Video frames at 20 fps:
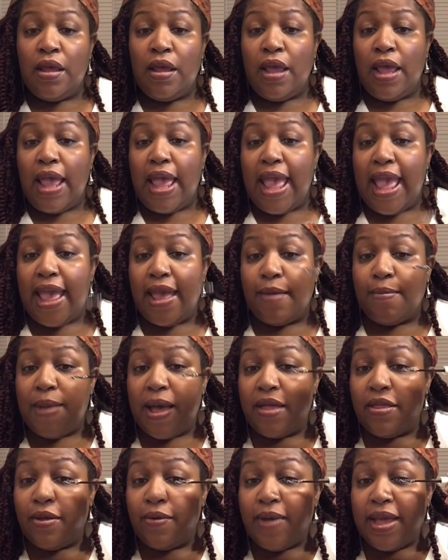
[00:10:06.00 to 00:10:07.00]
Hey,
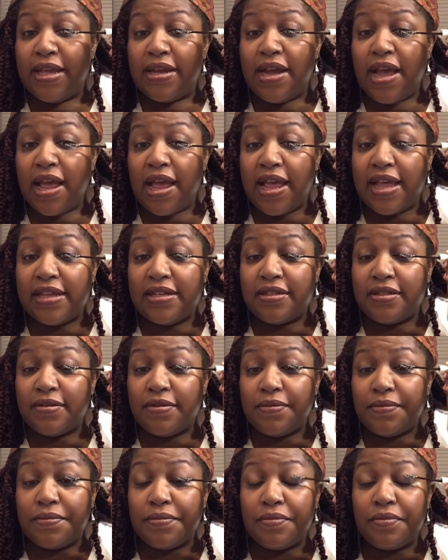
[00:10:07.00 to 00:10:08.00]
by the way, guys,
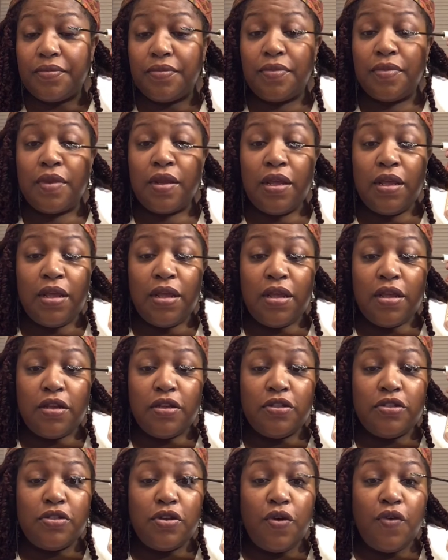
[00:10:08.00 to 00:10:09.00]

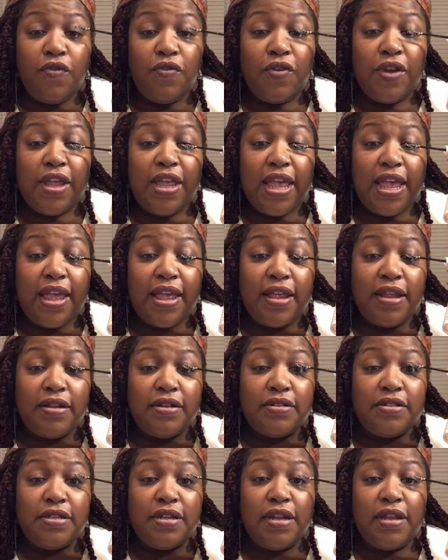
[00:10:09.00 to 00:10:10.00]
don't forget
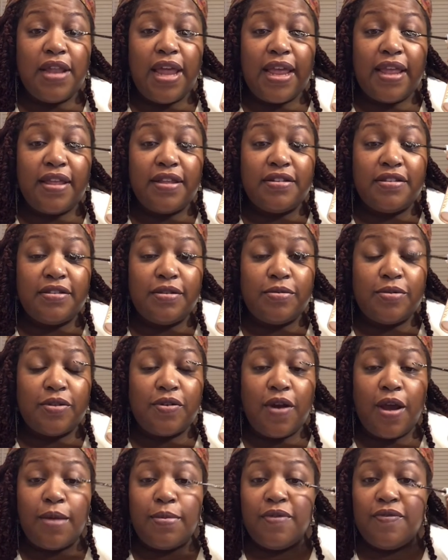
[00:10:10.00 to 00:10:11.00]
to like and
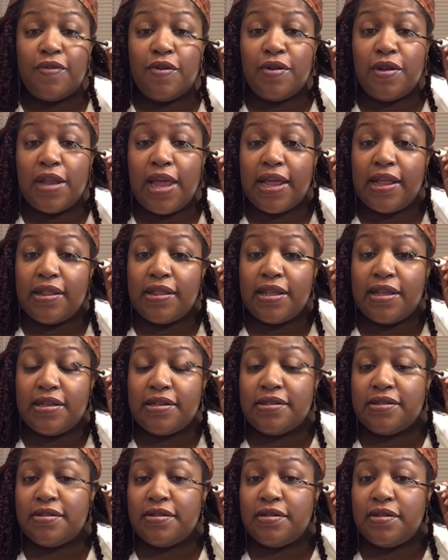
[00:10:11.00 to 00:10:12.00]
subscribe if you like
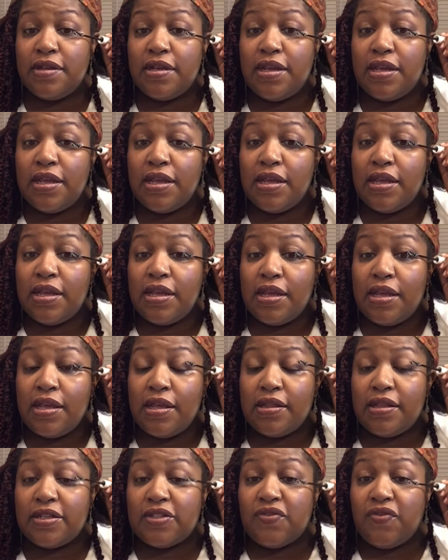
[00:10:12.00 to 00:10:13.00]
this
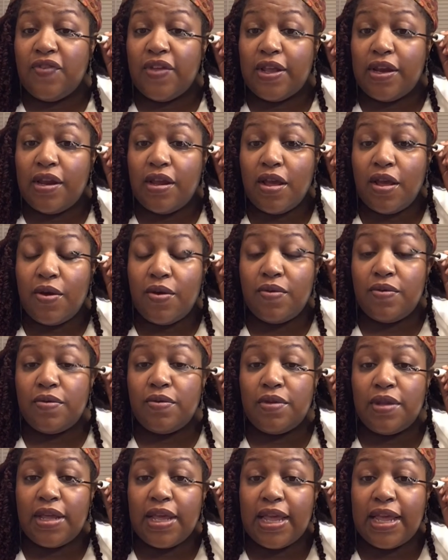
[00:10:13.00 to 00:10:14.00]
video,
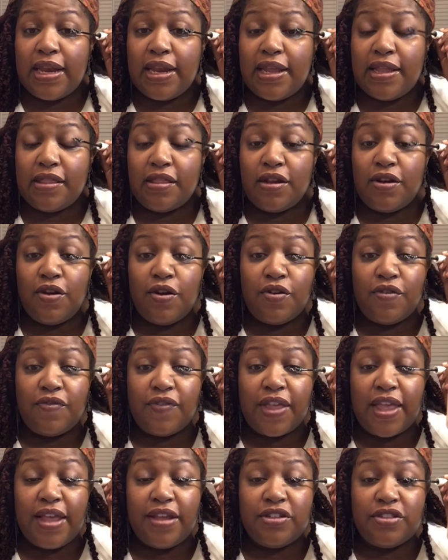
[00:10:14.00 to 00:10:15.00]
and hit the
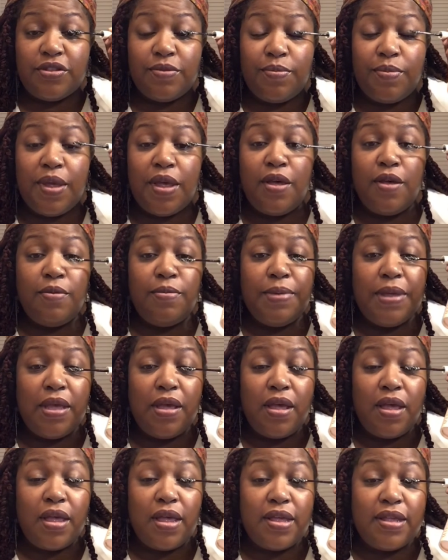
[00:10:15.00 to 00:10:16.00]
notification bell,
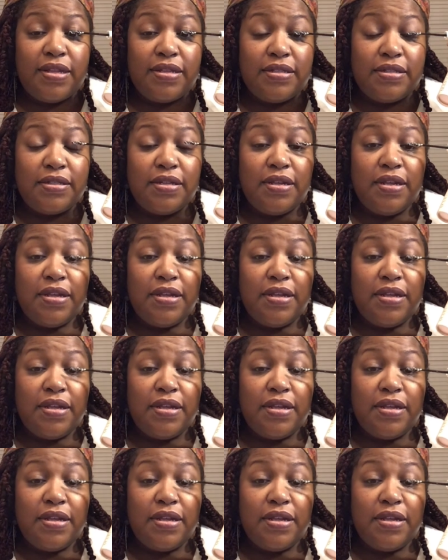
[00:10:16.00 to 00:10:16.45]
because